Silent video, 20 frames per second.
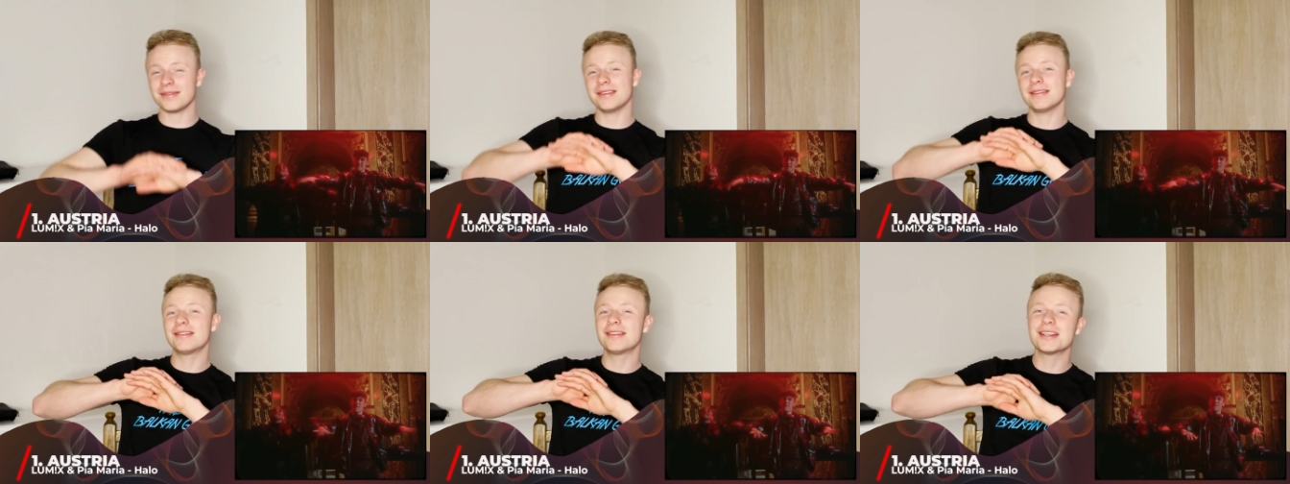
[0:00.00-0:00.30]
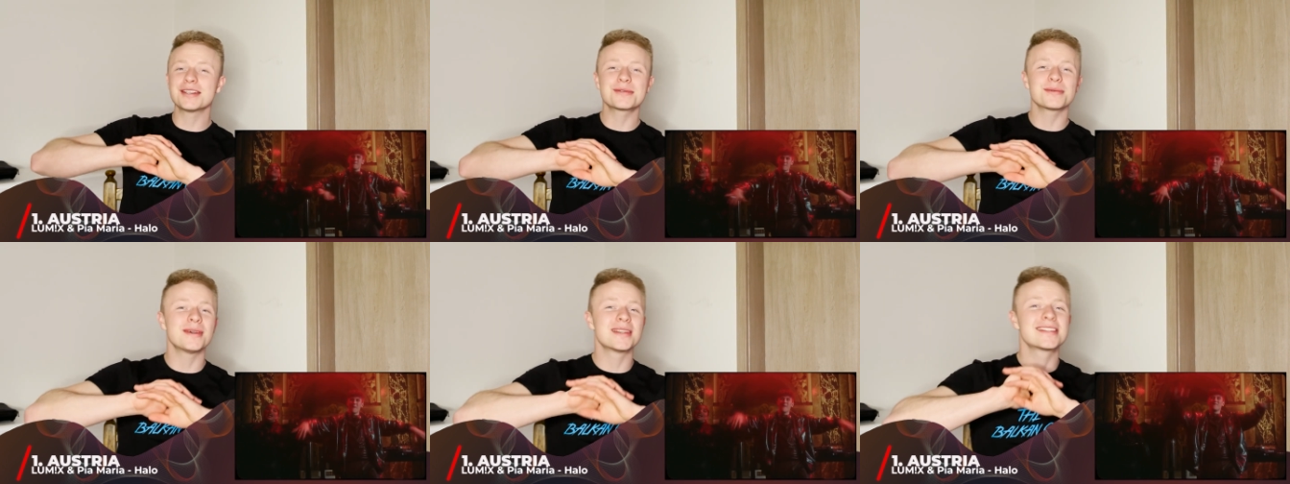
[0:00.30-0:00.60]

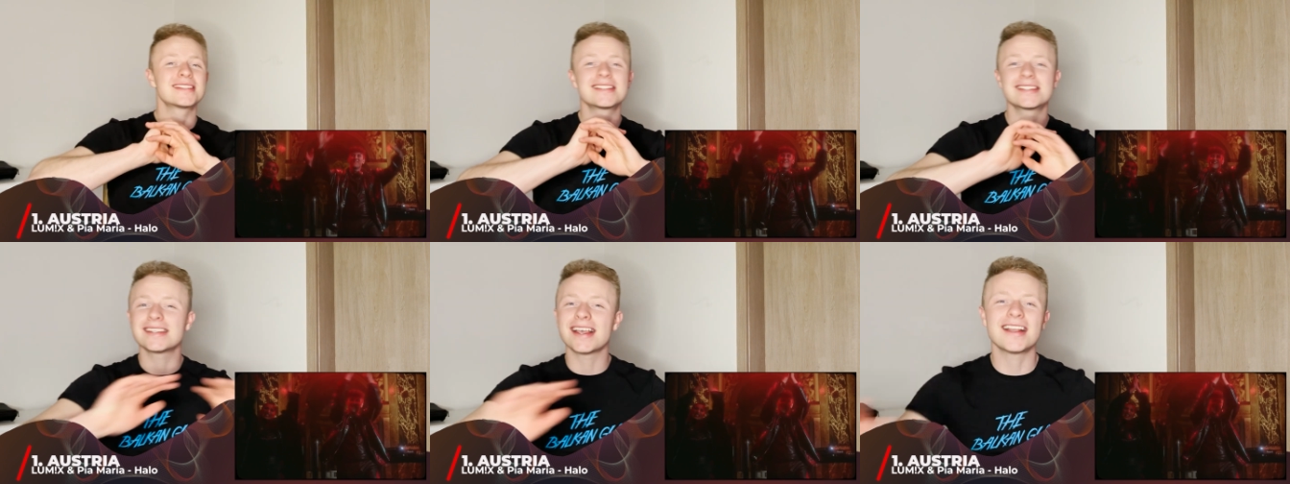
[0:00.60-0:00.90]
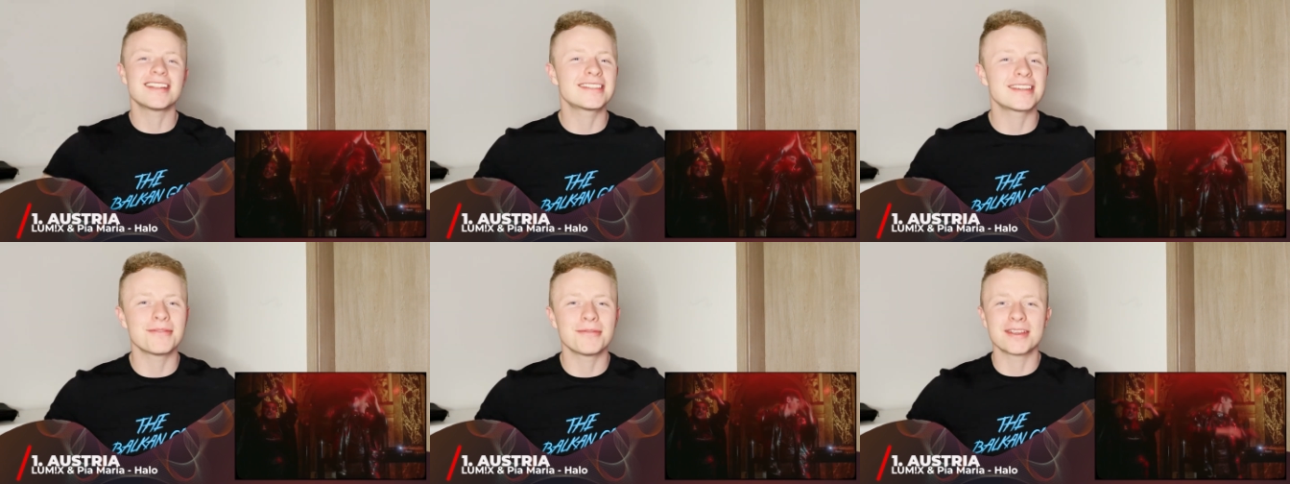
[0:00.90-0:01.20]
This was
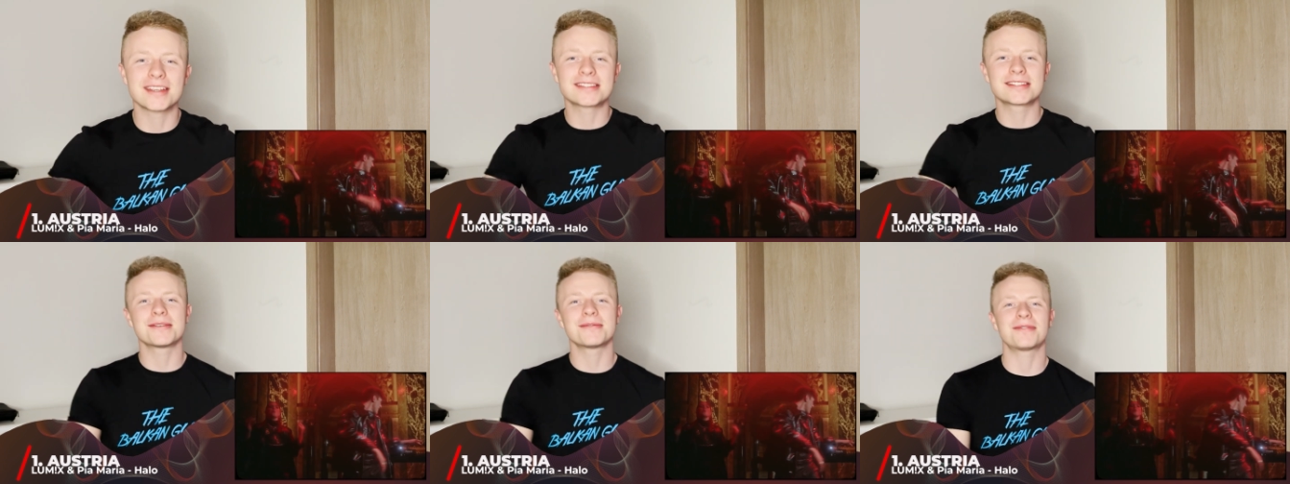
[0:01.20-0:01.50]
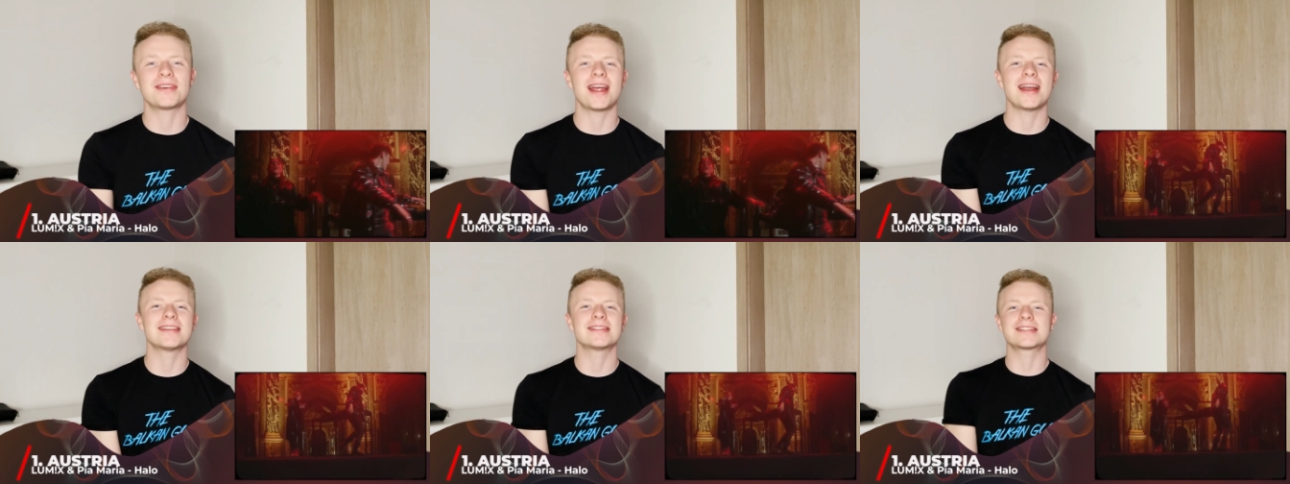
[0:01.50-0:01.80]
such a big
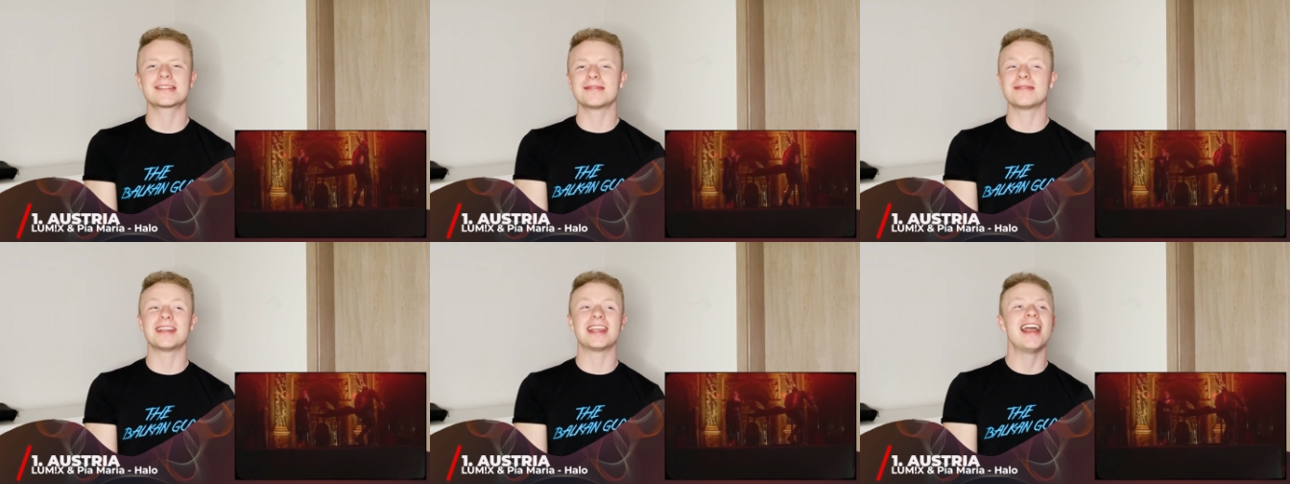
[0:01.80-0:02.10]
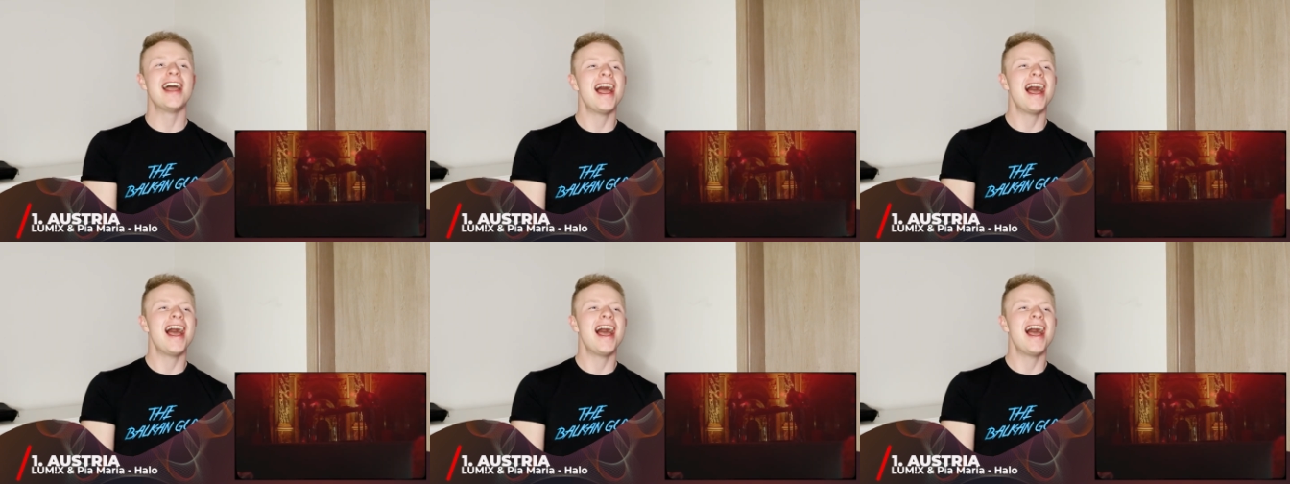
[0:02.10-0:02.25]
surprise to me.